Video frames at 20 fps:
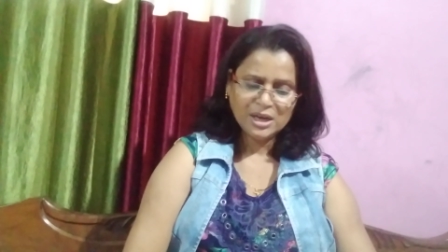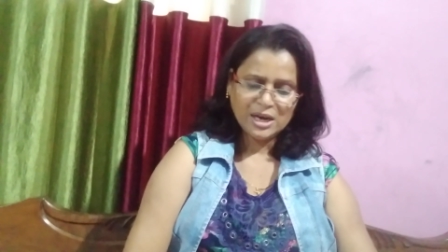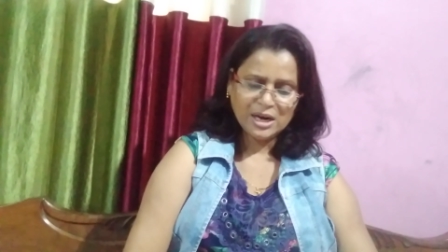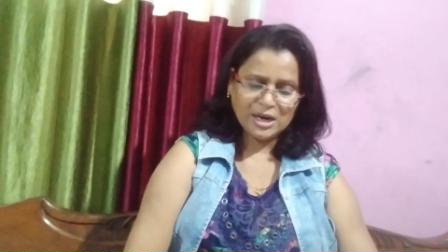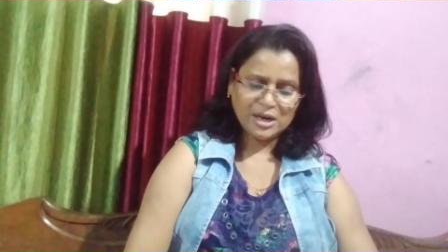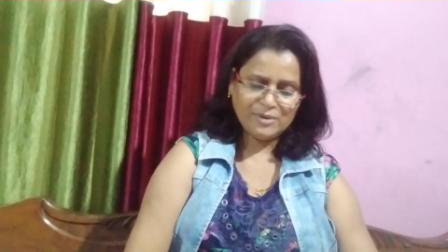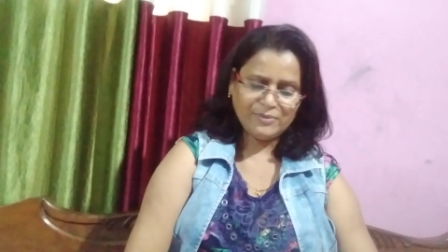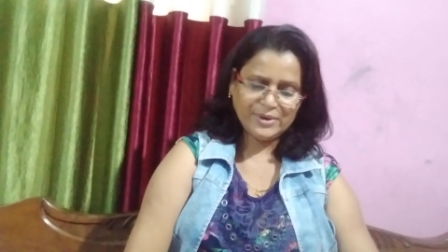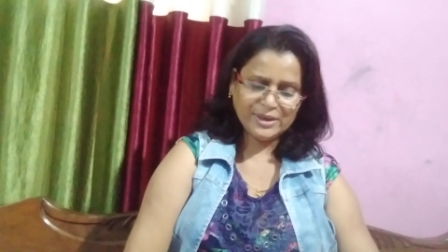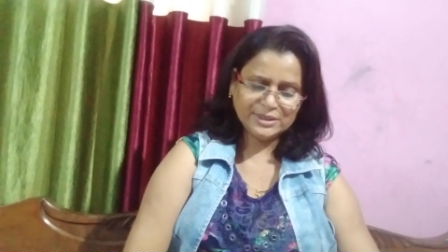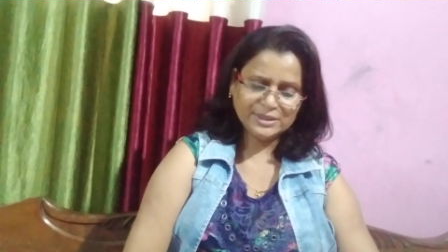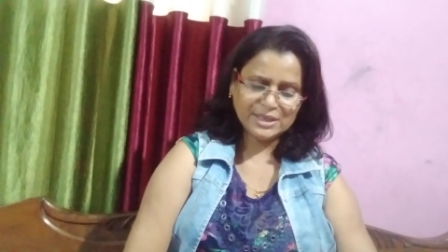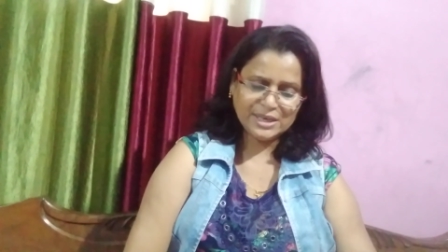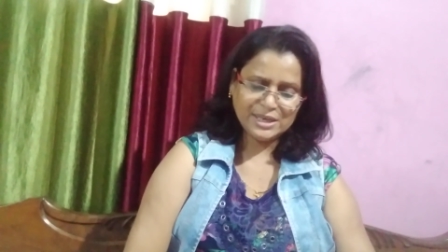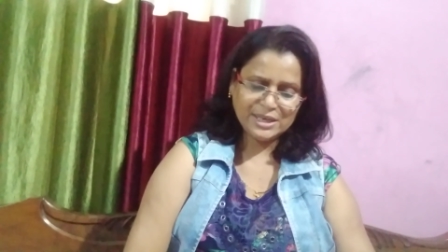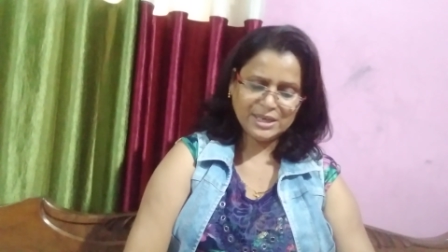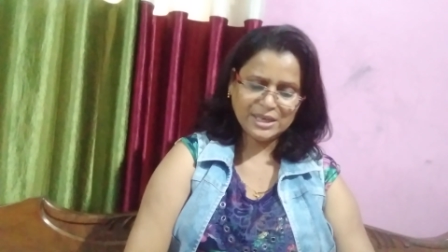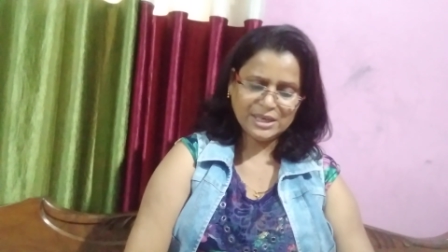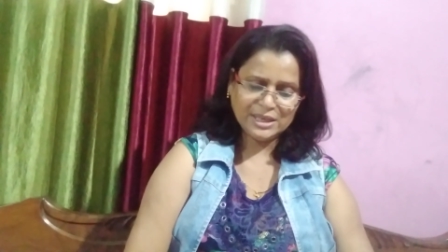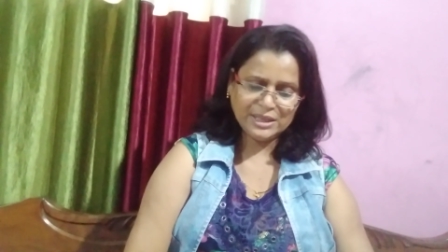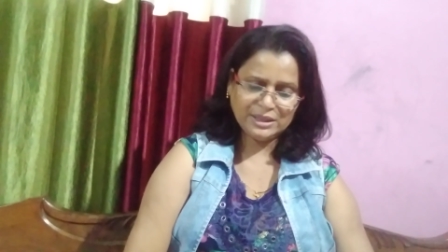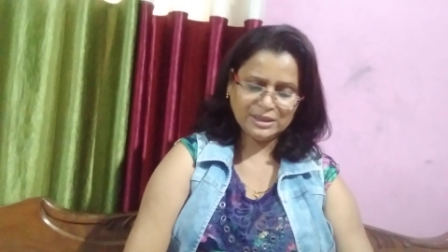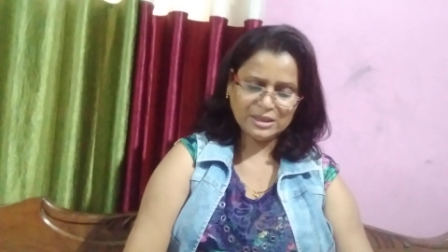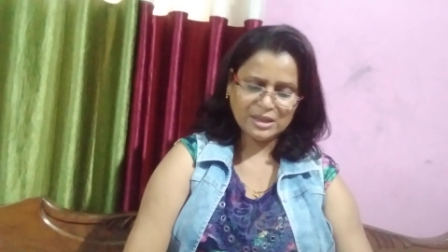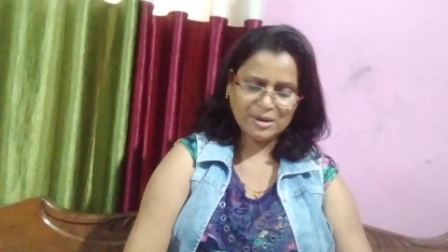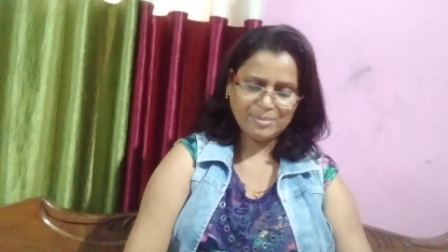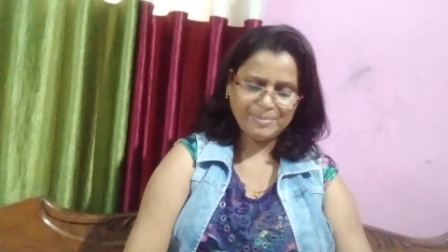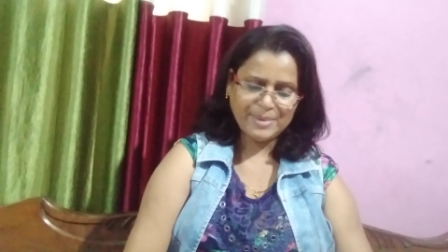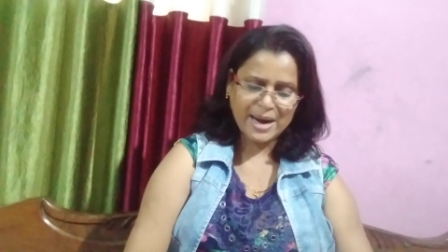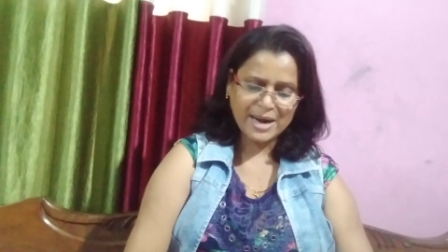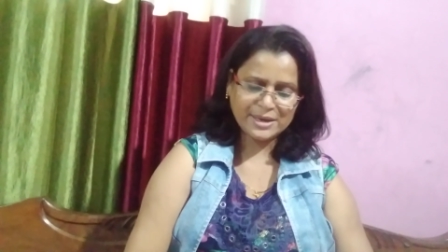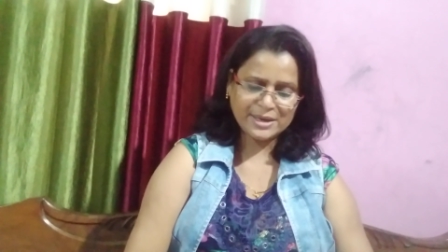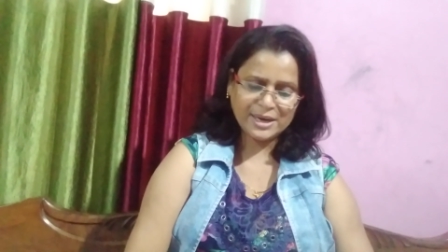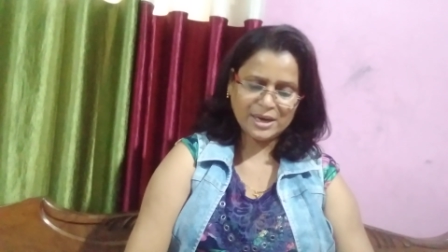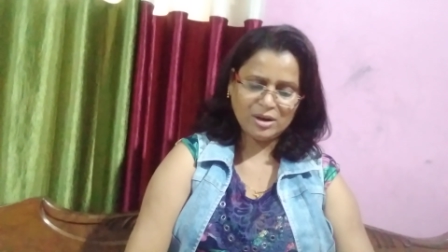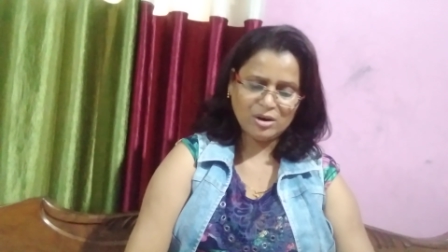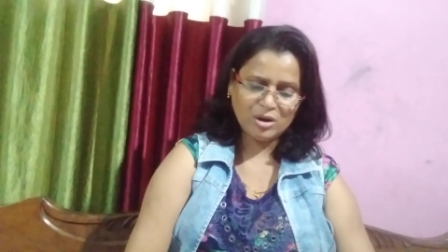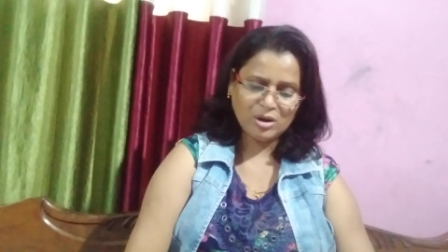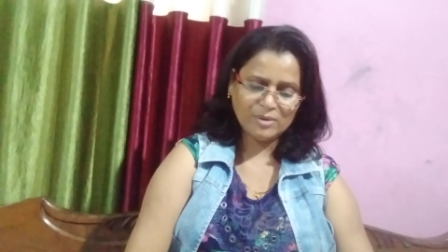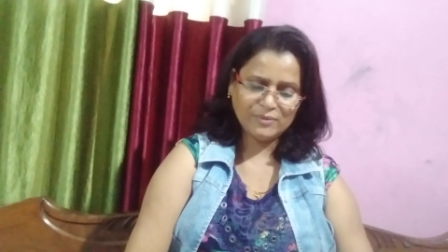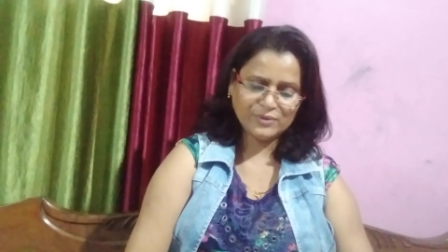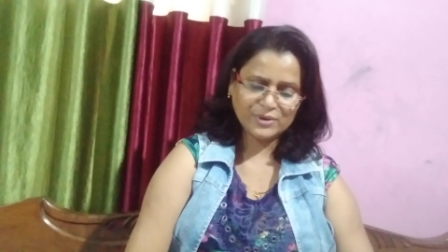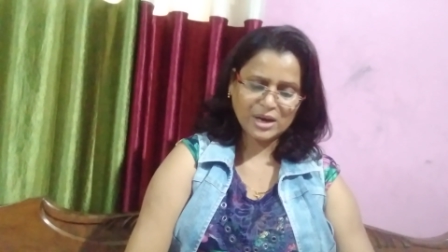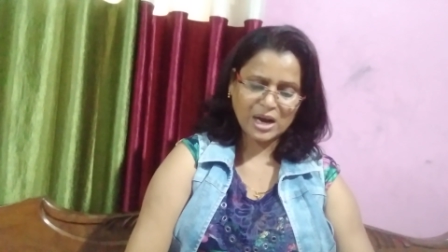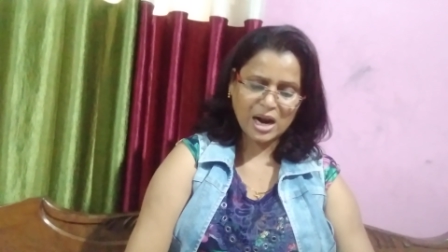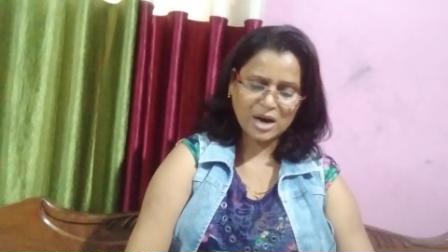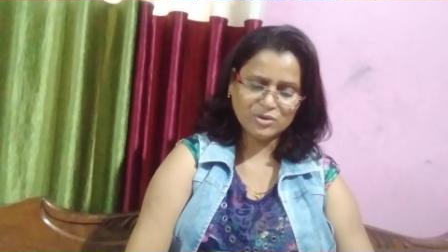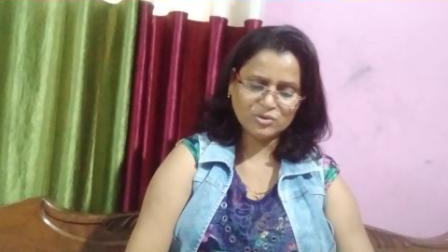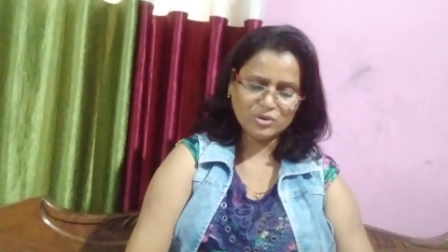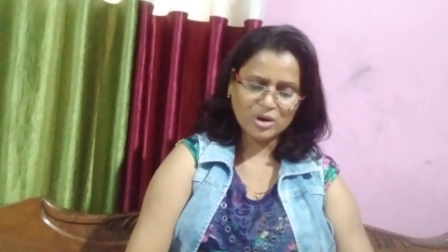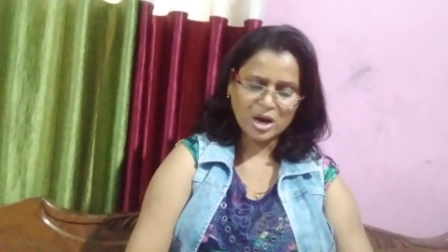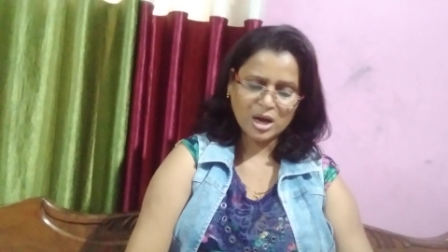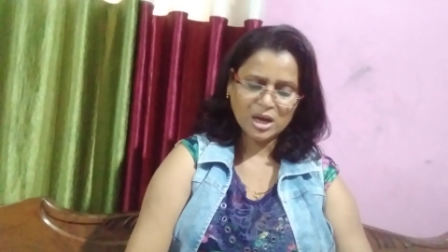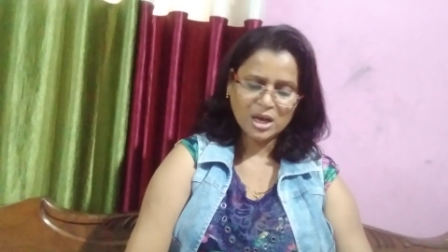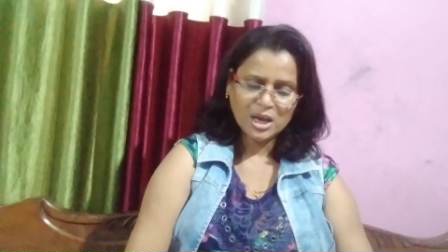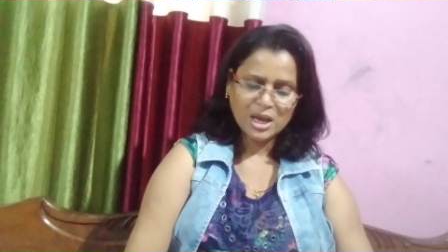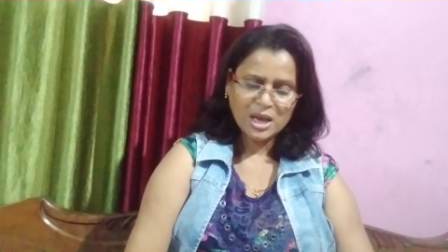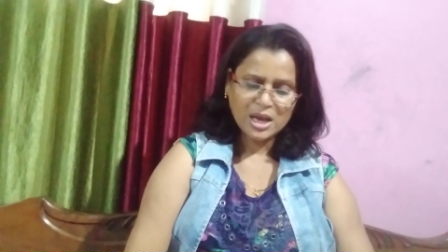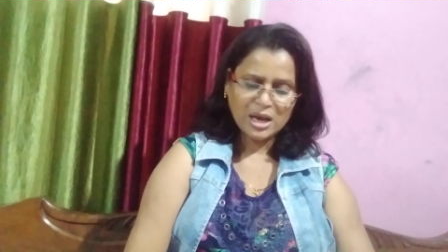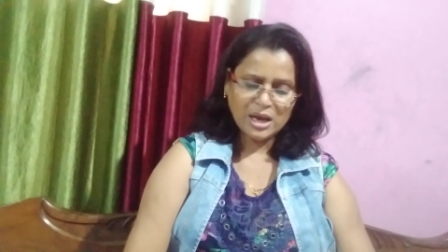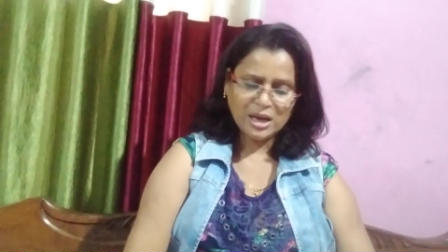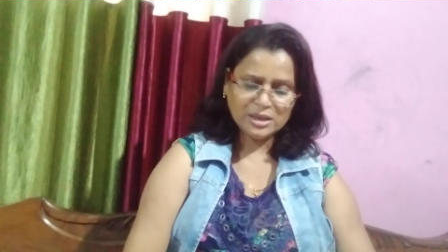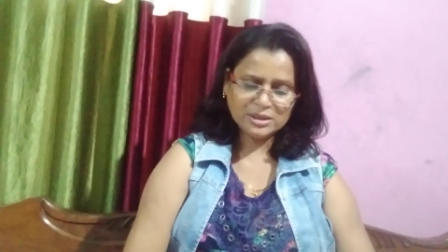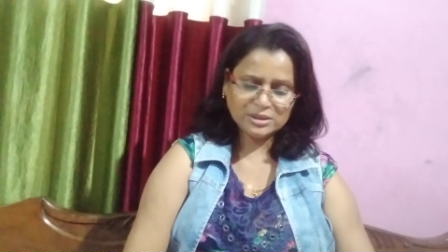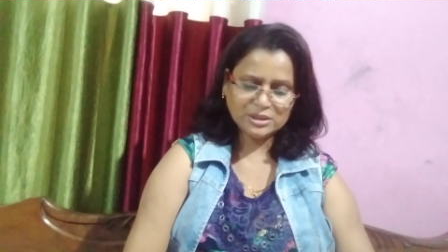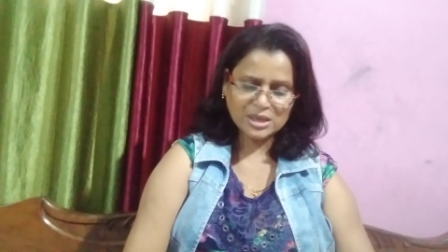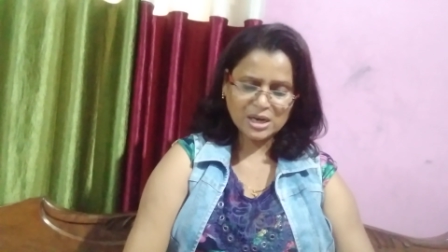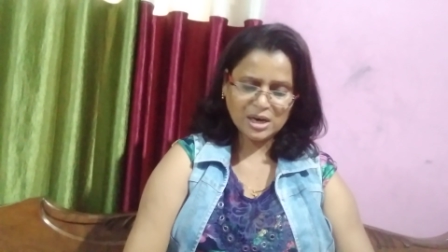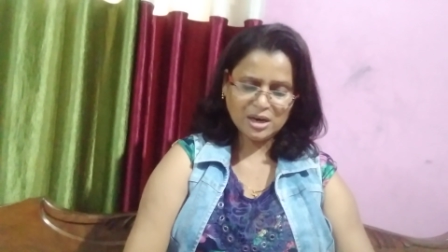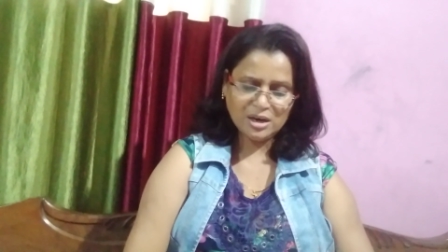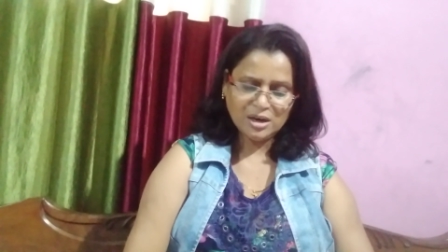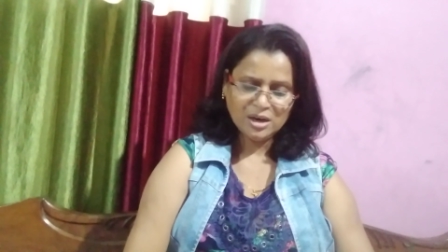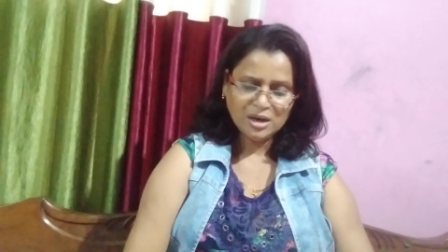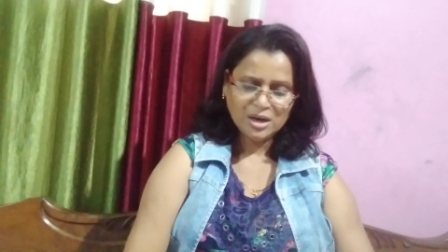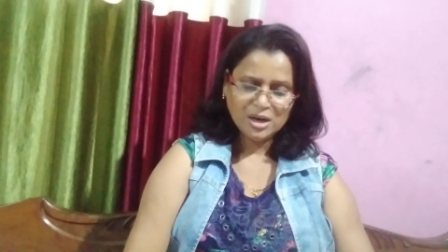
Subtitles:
in the Battle of Khanwa? Answer